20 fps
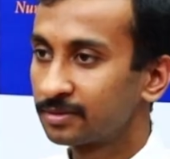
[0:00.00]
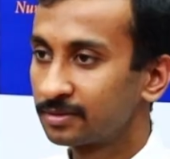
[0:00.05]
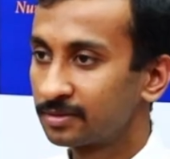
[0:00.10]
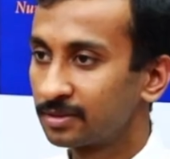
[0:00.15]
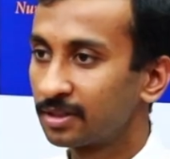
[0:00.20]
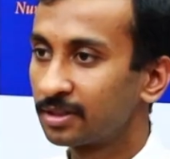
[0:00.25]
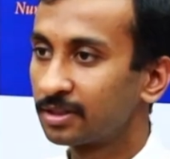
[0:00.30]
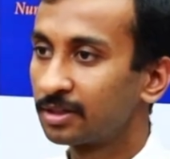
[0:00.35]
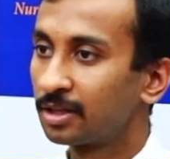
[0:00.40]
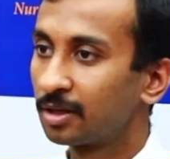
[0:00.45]

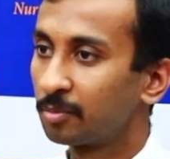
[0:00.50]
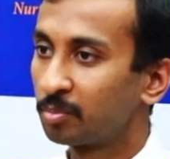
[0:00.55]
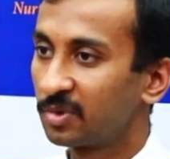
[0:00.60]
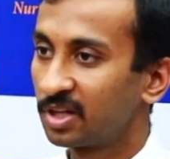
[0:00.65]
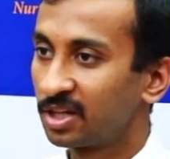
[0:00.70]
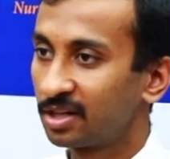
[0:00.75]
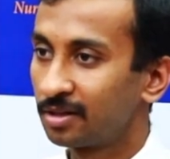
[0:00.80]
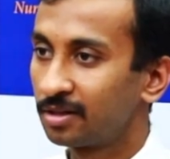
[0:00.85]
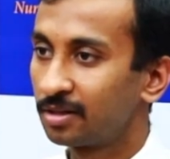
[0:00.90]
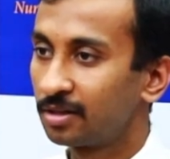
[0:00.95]
Sir, the
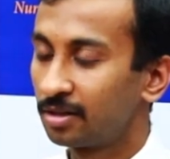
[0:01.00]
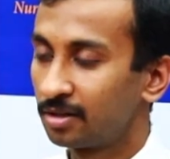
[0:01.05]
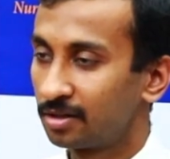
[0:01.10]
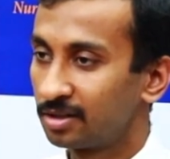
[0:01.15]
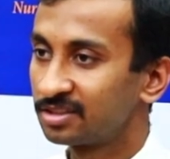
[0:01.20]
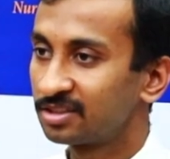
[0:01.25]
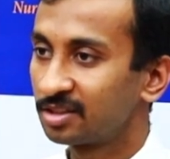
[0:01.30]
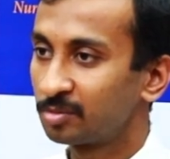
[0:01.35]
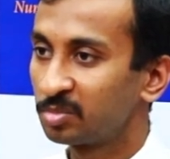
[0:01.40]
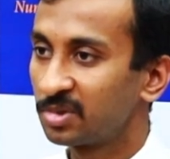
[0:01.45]
main
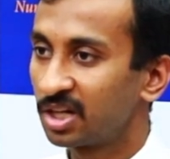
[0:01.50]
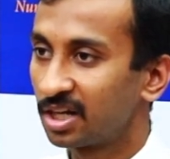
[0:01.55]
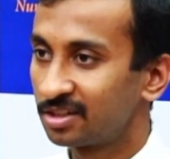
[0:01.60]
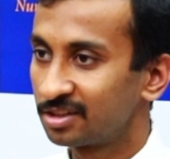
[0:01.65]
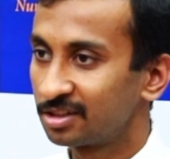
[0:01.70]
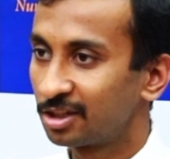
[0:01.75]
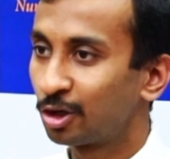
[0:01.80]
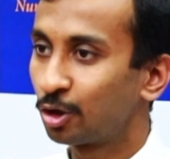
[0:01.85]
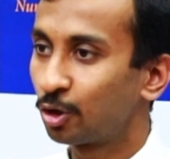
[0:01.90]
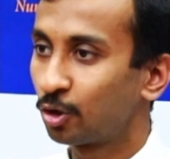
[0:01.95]
reason
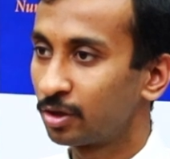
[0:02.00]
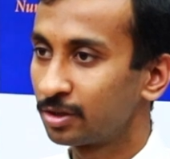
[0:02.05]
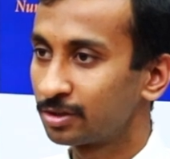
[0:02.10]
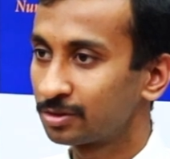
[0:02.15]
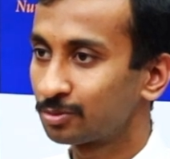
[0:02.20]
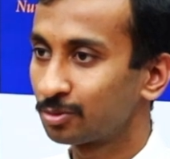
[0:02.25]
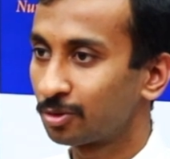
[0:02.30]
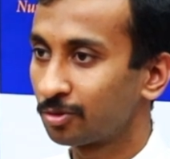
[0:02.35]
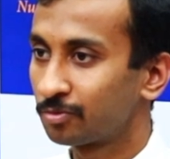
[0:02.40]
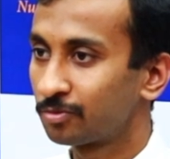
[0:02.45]
behind the
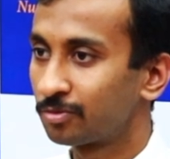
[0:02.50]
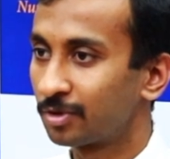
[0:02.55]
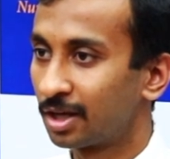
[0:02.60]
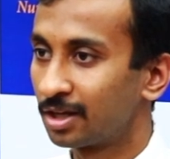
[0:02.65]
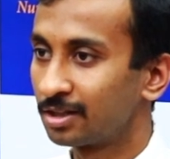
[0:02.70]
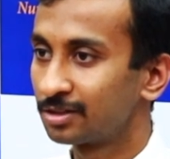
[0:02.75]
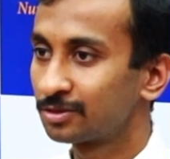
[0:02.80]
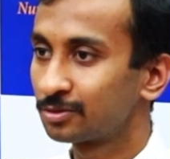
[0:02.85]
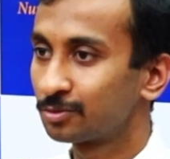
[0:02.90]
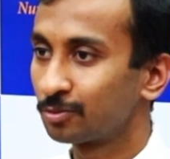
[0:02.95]
annoyance of
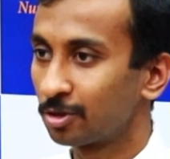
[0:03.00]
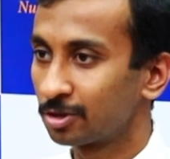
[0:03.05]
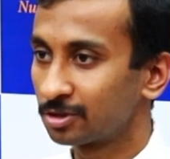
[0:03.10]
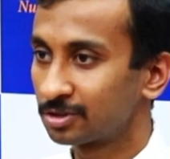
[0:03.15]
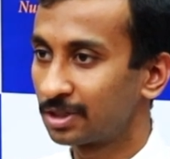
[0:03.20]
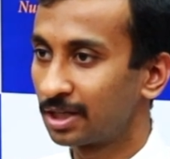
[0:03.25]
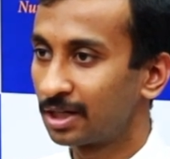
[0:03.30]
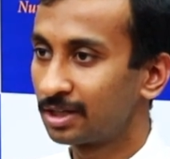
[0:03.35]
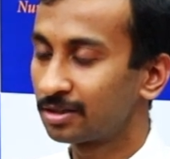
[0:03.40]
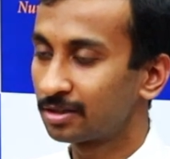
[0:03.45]
France
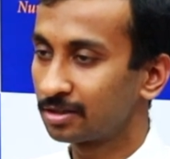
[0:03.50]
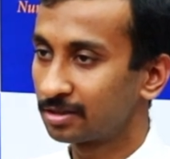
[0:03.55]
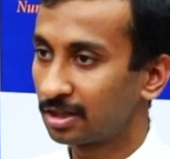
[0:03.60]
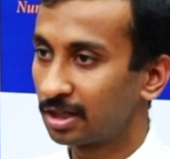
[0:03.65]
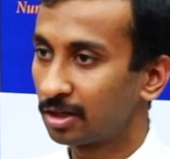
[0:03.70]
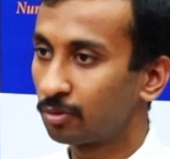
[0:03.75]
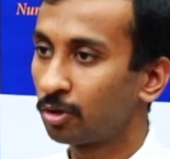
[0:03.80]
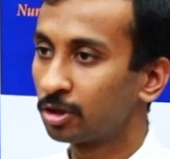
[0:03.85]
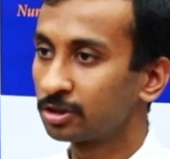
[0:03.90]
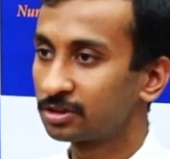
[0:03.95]
was that
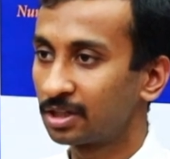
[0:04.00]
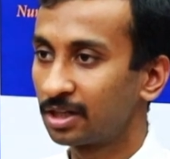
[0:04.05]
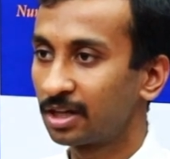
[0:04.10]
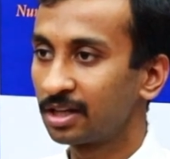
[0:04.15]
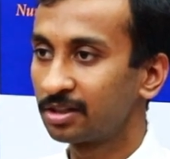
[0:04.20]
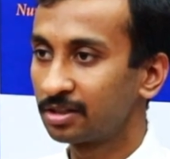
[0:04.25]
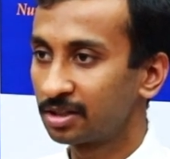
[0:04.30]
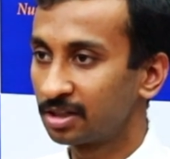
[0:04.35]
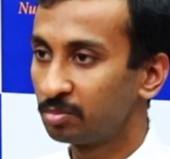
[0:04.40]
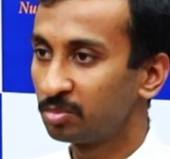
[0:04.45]
there was an
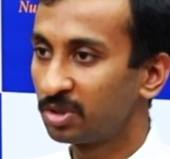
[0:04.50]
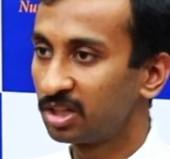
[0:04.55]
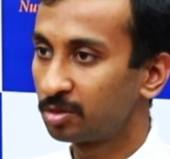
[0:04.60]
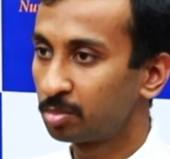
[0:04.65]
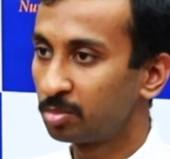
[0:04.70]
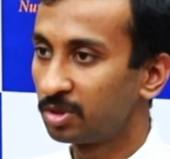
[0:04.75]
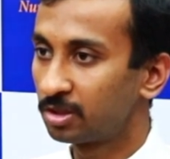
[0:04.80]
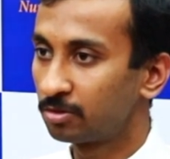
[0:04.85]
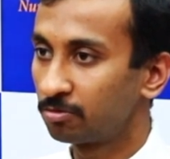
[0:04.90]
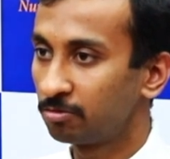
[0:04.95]

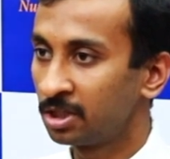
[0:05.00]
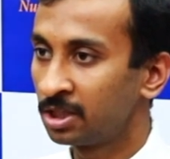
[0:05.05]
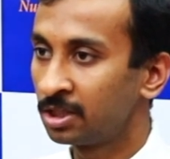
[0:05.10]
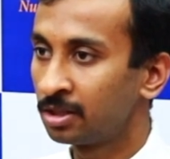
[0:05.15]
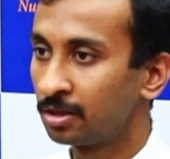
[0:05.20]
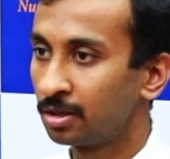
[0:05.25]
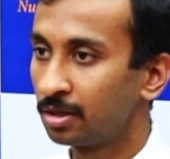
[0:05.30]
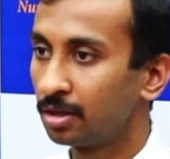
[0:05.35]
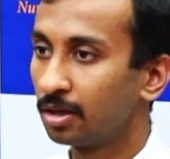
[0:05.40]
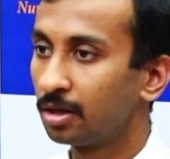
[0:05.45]
agreement
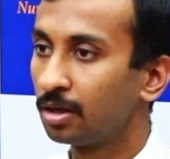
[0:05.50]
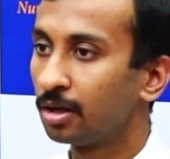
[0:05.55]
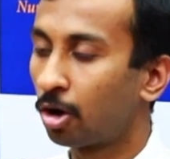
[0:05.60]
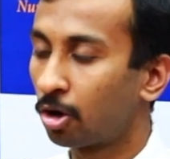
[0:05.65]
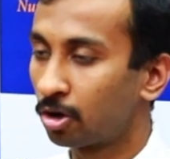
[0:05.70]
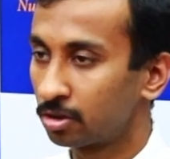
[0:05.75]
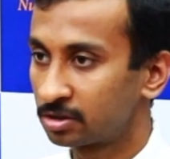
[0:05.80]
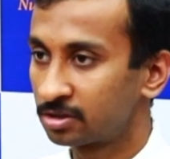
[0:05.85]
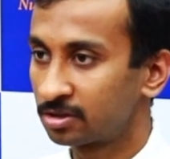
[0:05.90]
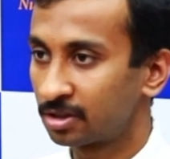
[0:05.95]
between
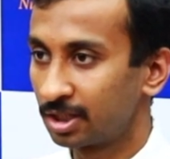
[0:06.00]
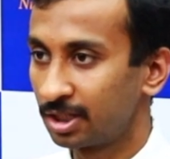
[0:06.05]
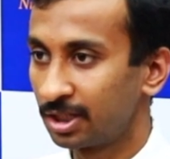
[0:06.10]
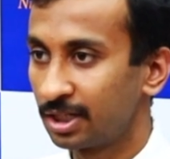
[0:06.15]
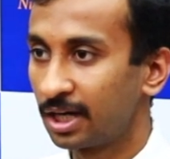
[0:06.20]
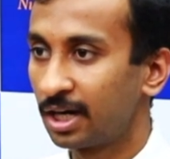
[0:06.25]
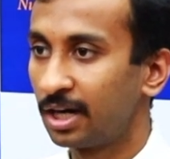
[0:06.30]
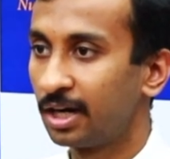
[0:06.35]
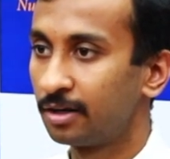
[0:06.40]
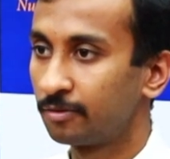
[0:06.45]

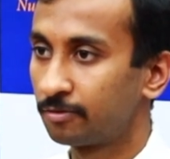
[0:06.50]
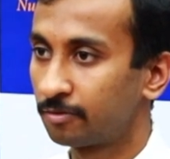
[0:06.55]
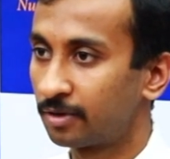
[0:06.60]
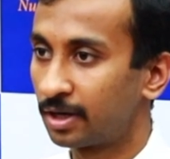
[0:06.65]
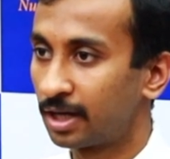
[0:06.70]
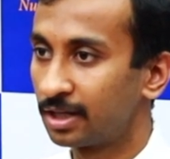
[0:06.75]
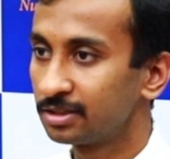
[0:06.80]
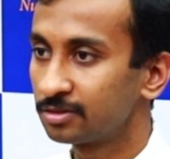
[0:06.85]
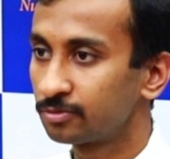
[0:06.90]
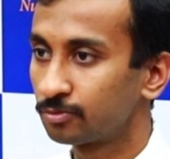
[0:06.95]
Australia and
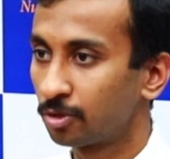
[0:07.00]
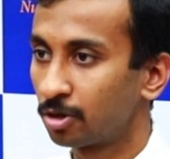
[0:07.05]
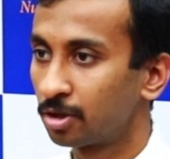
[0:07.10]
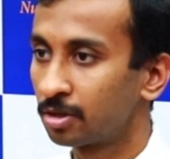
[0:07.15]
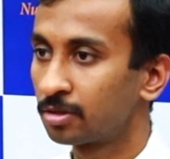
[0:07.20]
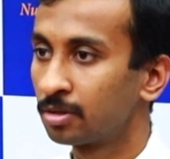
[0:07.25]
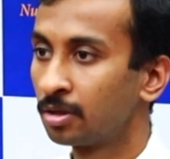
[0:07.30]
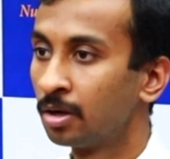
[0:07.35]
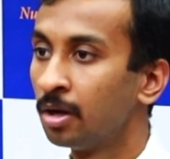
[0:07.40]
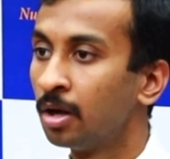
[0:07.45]
France
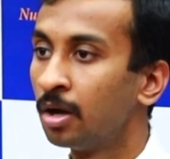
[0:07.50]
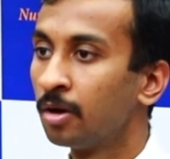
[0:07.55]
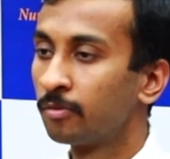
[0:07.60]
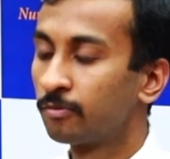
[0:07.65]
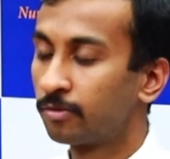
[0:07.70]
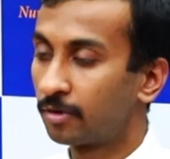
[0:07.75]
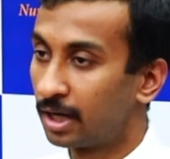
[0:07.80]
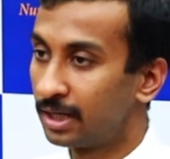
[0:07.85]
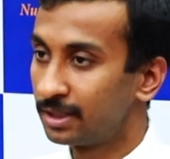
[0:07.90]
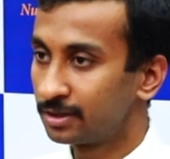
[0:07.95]
for
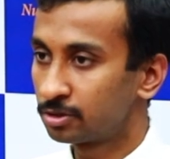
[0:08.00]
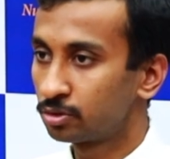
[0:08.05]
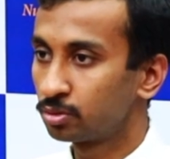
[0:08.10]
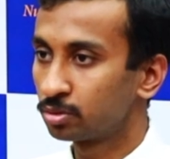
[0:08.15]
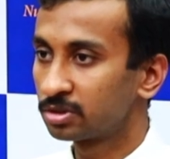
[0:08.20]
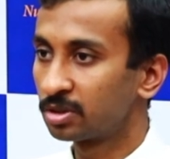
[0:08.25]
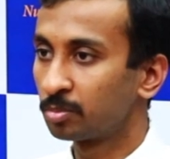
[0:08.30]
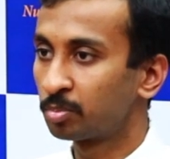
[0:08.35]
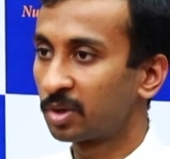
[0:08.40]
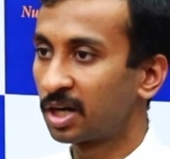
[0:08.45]
France to
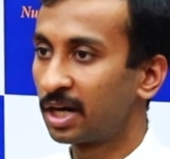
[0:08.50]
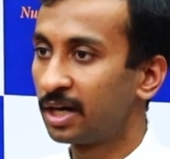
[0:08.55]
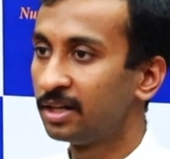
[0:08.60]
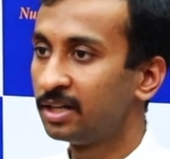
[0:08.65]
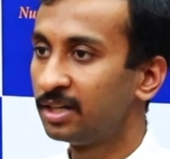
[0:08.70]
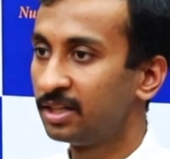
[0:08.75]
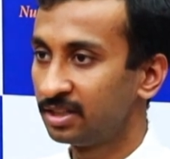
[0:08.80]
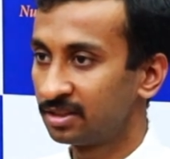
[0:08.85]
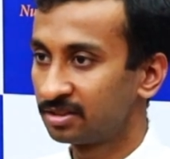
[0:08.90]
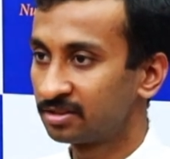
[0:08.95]
supply
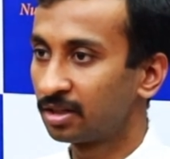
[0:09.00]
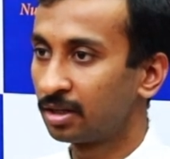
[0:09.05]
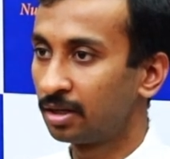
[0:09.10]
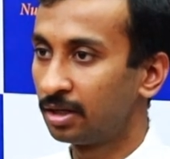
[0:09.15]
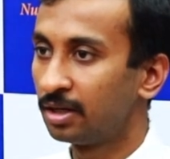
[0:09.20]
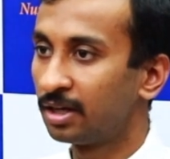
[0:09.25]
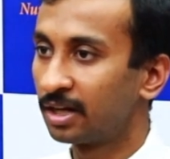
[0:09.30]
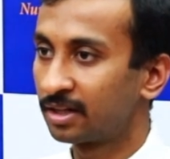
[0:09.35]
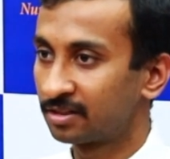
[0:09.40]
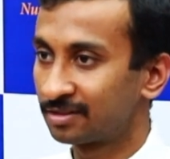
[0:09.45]
diesel
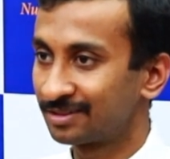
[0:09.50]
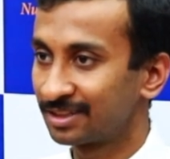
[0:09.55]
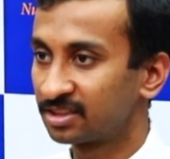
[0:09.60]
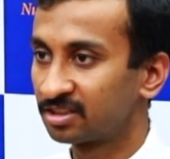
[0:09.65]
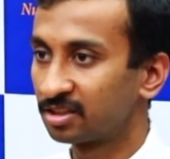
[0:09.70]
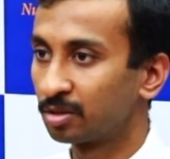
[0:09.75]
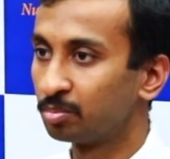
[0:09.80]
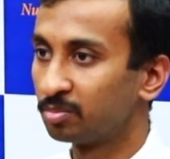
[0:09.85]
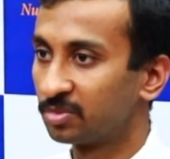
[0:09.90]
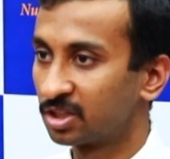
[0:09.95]
electric
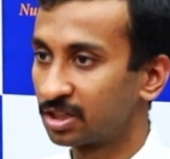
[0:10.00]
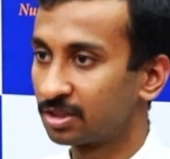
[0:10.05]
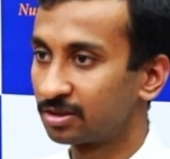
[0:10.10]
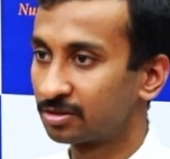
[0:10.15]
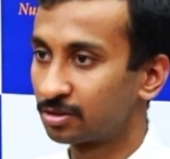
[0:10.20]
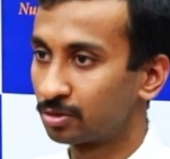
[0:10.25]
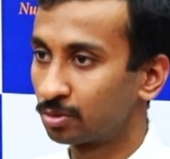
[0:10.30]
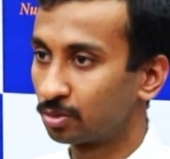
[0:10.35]
submarines